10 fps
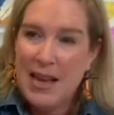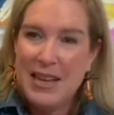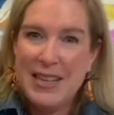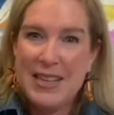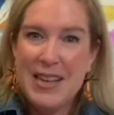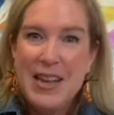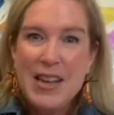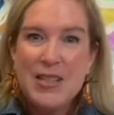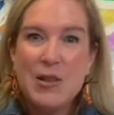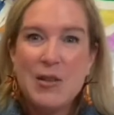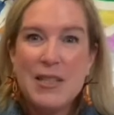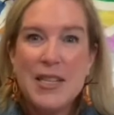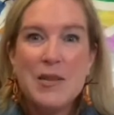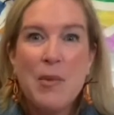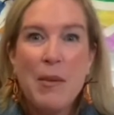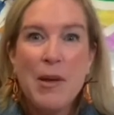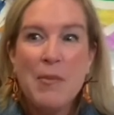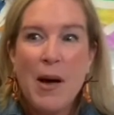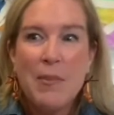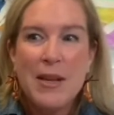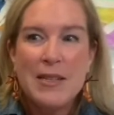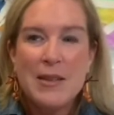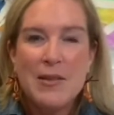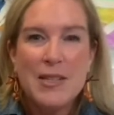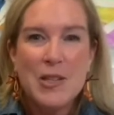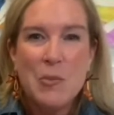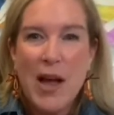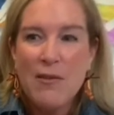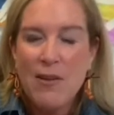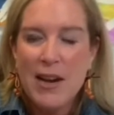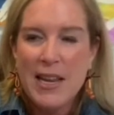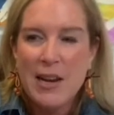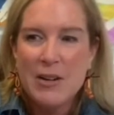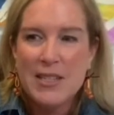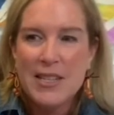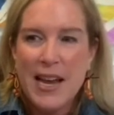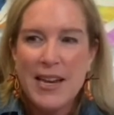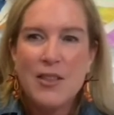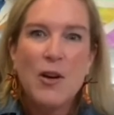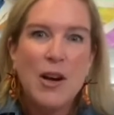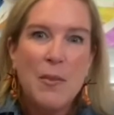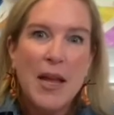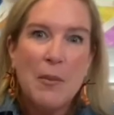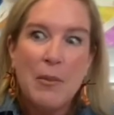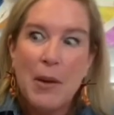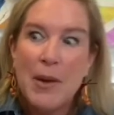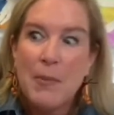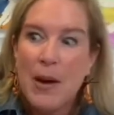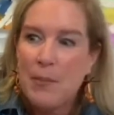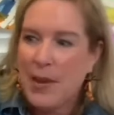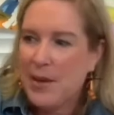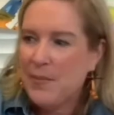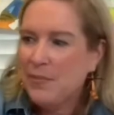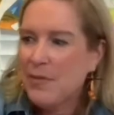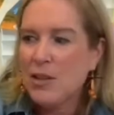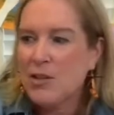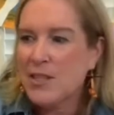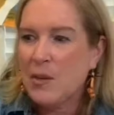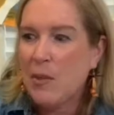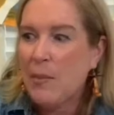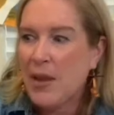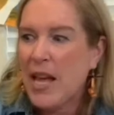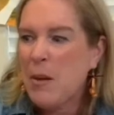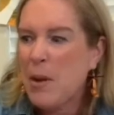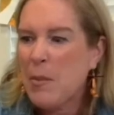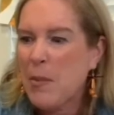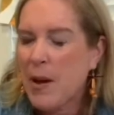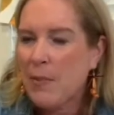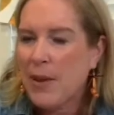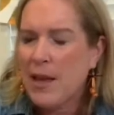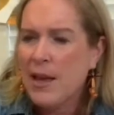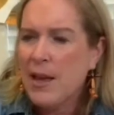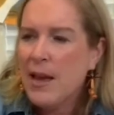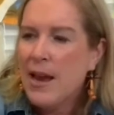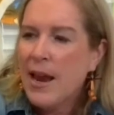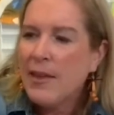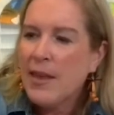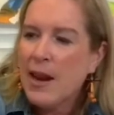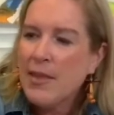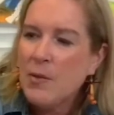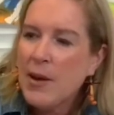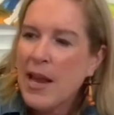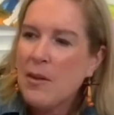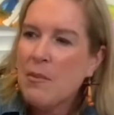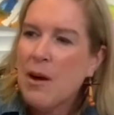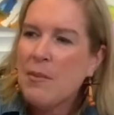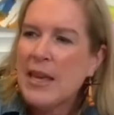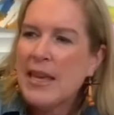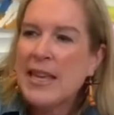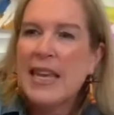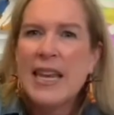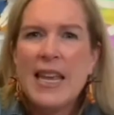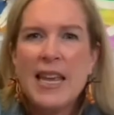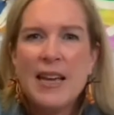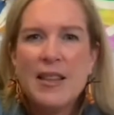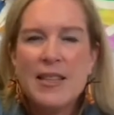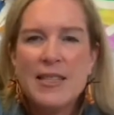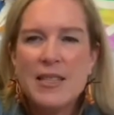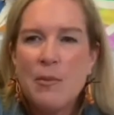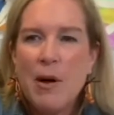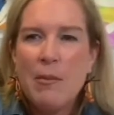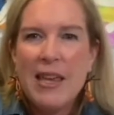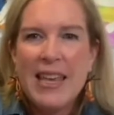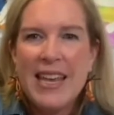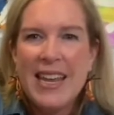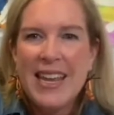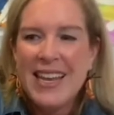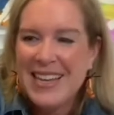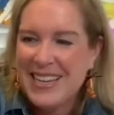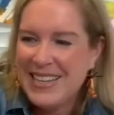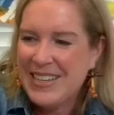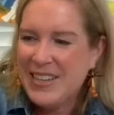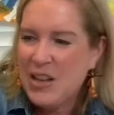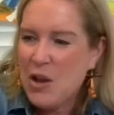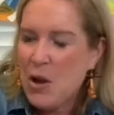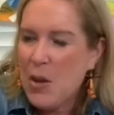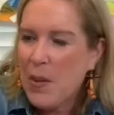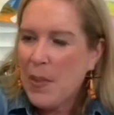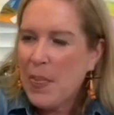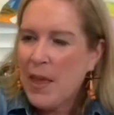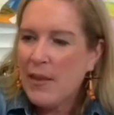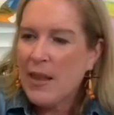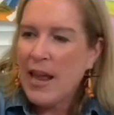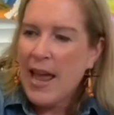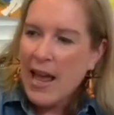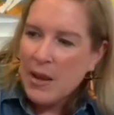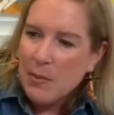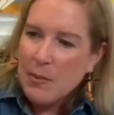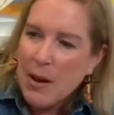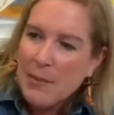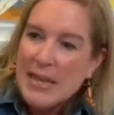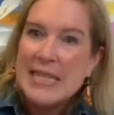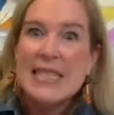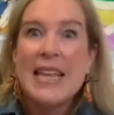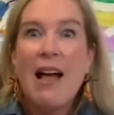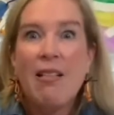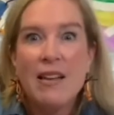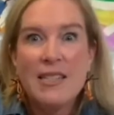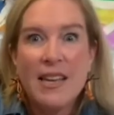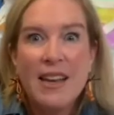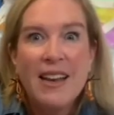so this is mummy puppy. So this is my friend here decided they're going to make a mummy puppy. Not just a mummy, a mummy puppy. And then I think we had a mummy kitty. This is a mummy kitty. And then I had a mummy skeleton.